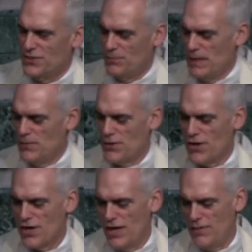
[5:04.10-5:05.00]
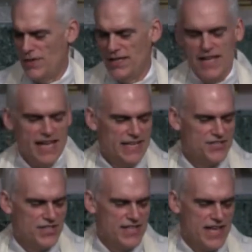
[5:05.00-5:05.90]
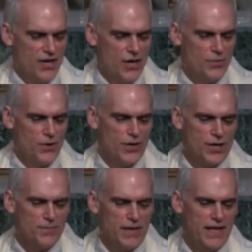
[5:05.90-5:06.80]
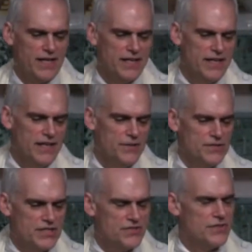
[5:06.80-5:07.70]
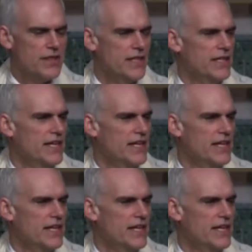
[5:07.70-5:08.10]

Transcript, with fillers: so people could come and, and see that artwork, but it was an interesting thing.